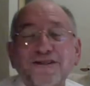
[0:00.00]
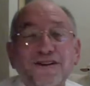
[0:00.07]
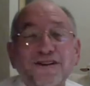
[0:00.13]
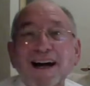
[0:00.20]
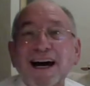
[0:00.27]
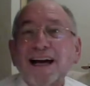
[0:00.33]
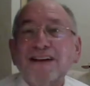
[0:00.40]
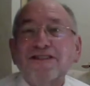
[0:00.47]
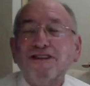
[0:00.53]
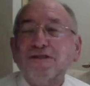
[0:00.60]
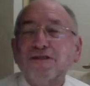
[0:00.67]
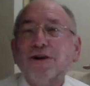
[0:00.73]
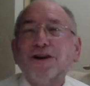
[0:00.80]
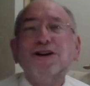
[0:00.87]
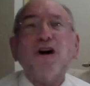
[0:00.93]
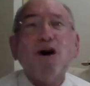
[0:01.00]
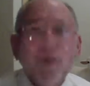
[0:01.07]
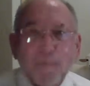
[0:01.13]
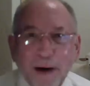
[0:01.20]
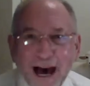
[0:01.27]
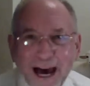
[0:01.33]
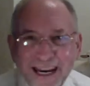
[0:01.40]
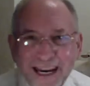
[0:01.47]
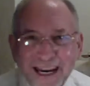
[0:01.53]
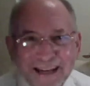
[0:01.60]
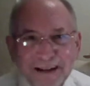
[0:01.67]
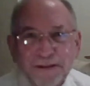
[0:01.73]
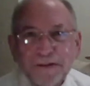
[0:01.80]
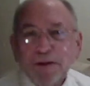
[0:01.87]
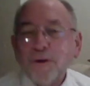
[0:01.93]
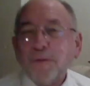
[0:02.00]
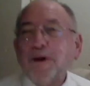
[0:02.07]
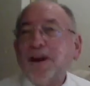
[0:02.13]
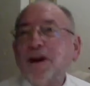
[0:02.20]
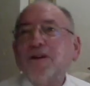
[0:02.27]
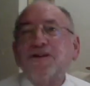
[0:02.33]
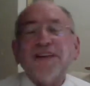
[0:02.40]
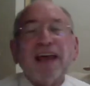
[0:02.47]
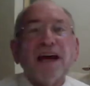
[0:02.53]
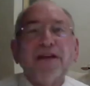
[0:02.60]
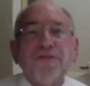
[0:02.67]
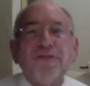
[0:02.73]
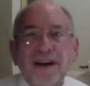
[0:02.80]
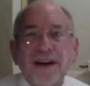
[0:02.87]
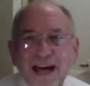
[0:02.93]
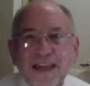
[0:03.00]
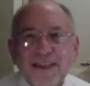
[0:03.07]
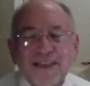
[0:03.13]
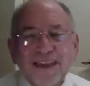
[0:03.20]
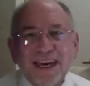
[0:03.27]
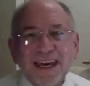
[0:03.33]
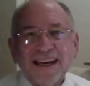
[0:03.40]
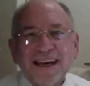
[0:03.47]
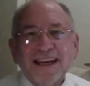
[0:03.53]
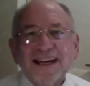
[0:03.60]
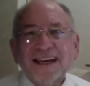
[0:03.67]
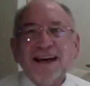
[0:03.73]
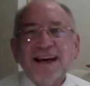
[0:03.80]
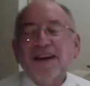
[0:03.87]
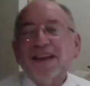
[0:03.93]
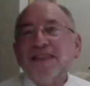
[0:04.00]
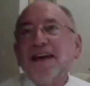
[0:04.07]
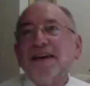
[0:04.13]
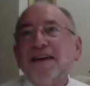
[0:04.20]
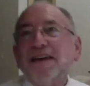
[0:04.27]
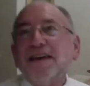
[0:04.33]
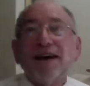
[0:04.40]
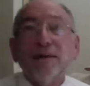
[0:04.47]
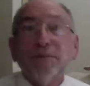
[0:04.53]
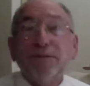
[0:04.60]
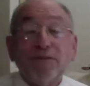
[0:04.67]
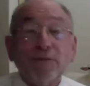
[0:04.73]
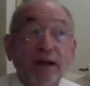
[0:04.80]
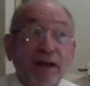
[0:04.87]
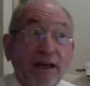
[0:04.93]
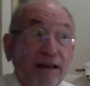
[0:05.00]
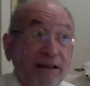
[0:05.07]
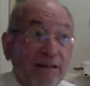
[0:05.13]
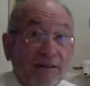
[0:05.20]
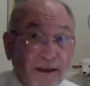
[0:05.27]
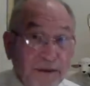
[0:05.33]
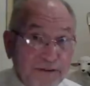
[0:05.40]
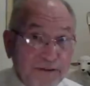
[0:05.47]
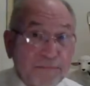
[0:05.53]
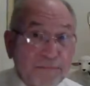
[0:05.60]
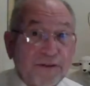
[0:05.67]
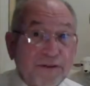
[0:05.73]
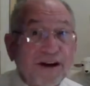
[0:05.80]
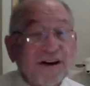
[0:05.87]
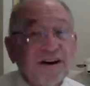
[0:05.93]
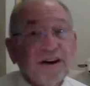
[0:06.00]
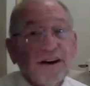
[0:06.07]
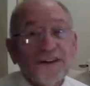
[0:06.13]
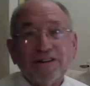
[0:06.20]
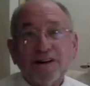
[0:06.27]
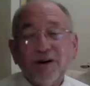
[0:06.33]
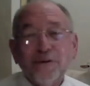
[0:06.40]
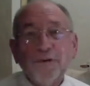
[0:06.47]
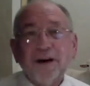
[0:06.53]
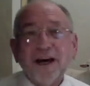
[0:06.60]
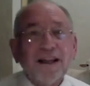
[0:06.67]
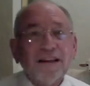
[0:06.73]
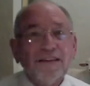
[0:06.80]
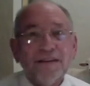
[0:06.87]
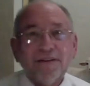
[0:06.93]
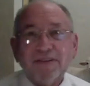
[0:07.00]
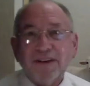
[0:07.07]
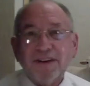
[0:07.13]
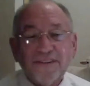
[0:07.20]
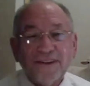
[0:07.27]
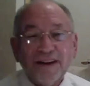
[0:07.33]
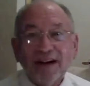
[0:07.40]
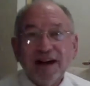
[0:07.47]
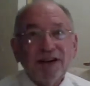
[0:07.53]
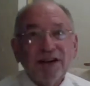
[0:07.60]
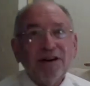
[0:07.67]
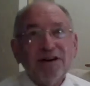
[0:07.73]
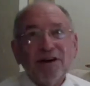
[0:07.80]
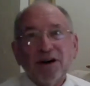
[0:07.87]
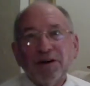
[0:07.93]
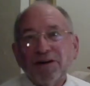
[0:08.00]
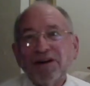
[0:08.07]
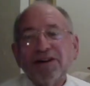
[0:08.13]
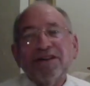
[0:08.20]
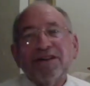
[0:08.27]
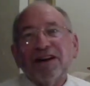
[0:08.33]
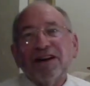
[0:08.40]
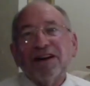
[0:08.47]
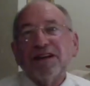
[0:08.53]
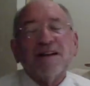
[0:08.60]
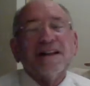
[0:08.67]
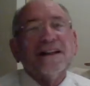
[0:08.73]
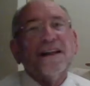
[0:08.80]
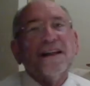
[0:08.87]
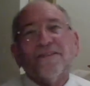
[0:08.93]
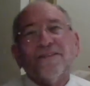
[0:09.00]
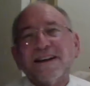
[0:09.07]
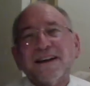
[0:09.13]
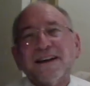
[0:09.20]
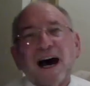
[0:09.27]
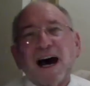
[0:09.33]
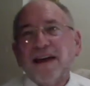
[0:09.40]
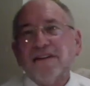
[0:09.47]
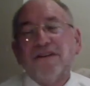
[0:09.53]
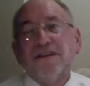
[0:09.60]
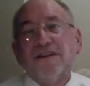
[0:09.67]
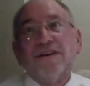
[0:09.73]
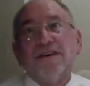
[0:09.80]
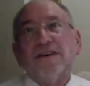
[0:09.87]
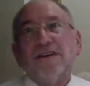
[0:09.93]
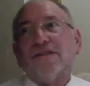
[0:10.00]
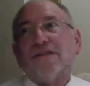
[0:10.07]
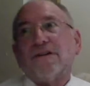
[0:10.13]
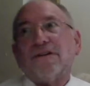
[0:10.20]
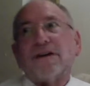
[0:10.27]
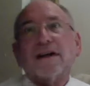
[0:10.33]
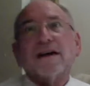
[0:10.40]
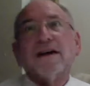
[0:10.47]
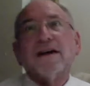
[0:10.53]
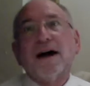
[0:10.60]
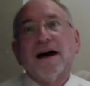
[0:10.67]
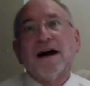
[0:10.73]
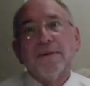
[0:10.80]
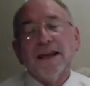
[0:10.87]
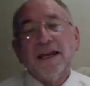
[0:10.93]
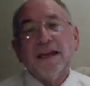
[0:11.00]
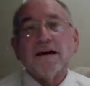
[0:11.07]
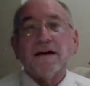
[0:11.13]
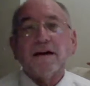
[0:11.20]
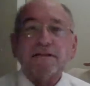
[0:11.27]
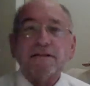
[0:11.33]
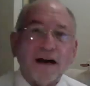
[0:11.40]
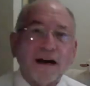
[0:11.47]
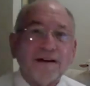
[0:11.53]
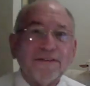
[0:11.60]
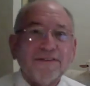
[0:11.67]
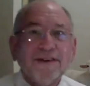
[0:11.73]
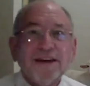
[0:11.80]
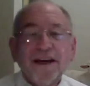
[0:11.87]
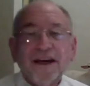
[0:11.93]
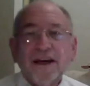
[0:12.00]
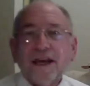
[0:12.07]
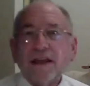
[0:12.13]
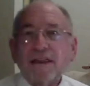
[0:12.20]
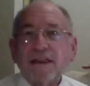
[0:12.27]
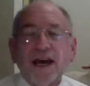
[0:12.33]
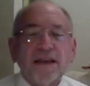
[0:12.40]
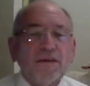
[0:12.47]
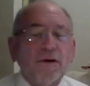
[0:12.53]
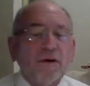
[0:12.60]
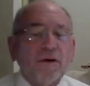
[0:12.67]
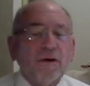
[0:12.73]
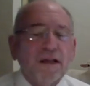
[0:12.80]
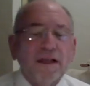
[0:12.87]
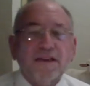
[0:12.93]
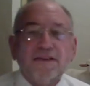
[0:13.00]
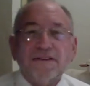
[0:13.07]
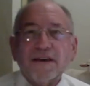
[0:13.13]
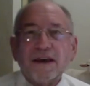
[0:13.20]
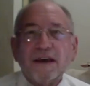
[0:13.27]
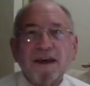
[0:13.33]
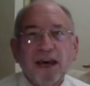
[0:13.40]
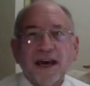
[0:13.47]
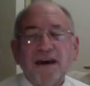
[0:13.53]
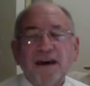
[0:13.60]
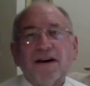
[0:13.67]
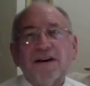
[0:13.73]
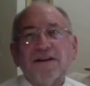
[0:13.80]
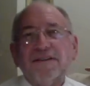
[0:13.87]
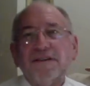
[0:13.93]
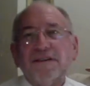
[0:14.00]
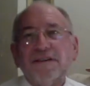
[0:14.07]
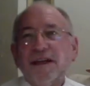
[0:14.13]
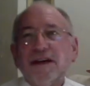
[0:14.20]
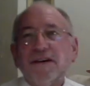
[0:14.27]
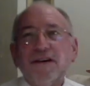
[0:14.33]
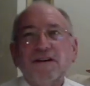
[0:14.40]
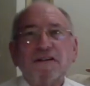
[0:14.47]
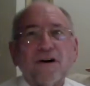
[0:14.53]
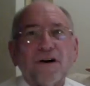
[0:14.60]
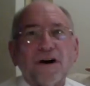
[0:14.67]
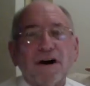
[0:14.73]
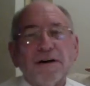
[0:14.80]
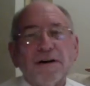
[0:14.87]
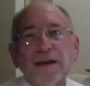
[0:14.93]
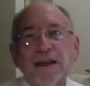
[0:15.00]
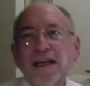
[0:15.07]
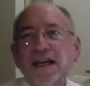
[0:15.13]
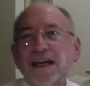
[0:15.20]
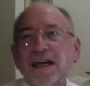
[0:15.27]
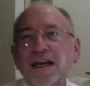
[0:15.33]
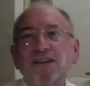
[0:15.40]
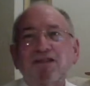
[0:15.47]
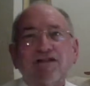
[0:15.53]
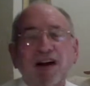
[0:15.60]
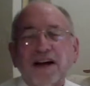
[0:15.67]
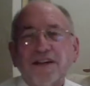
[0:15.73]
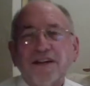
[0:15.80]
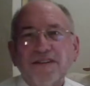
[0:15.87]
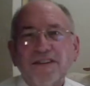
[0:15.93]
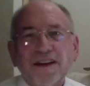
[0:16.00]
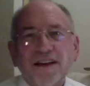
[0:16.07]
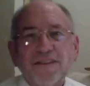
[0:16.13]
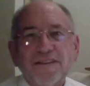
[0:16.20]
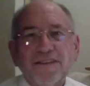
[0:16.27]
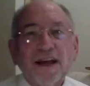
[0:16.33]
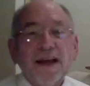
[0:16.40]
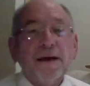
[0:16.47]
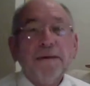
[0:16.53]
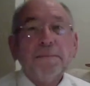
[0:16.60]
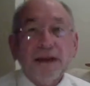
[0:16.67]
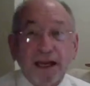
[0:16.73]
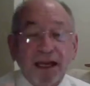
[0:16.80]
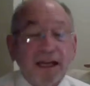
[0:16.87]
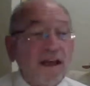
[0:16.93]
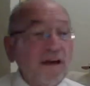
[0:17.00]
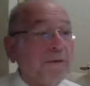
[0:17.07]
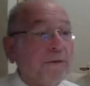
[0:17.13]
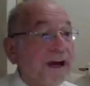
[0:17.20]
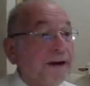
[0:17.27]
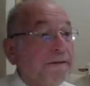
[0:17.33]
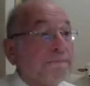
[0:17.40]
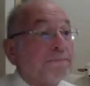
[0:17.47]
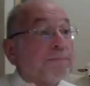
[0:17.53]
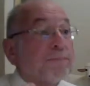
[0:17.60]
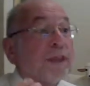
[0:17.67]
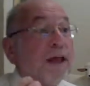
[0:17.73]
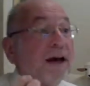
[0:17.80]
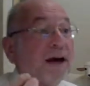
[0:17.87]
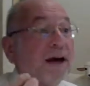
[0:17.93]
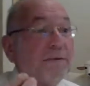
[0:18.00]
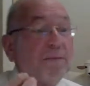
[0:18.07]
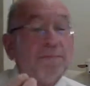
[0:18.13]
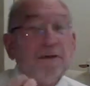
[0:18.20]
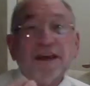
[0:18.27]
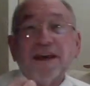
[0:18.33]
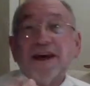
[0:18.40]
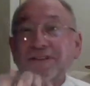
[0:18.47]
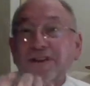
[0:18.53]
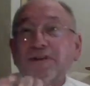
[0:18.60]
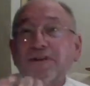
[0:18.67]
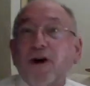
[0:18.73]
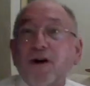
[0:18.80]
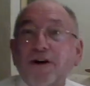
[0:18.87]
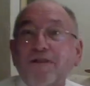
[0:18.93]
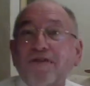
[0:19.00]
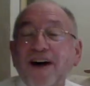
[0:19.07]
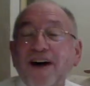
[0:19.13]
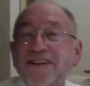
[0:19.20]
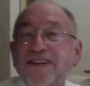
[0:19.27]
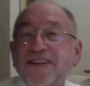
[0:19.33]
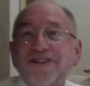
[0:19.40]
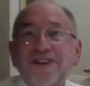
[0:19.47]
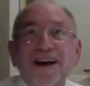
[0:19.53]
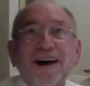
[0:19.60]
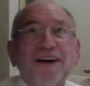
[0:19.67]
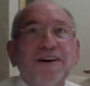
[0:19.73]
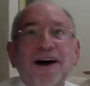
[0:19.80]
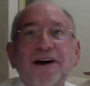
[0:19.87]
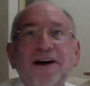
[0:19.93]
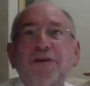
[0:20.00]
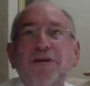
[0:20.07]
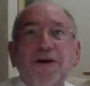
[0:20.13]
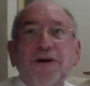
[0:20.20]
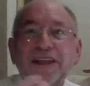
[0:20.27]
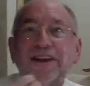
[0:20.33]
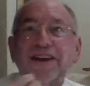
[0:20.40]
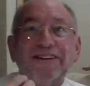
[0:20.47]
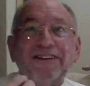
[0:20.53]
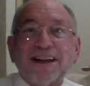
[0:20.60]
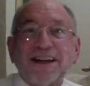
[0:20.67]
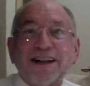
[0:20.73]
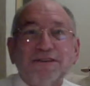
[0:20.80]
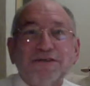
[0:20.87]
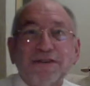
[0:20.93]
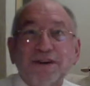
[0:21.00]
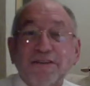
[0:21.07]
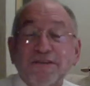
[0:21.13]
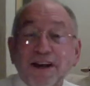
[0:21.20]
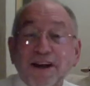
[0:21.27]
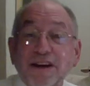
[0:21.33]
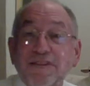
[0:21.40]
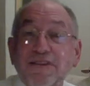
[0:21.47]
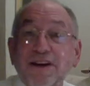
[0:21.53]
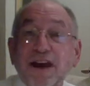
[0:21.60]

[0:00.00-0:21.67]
our conscience, we're nobody. We don't stand for nothing. Everything becomes, like some of our culture, relativist. You know, there's nothing to live or die for. It's just to sort of accommodate ourselves. And that only leads to chaos and disharmony and injustice. But anyway, because our fathers in the Declaration of Independence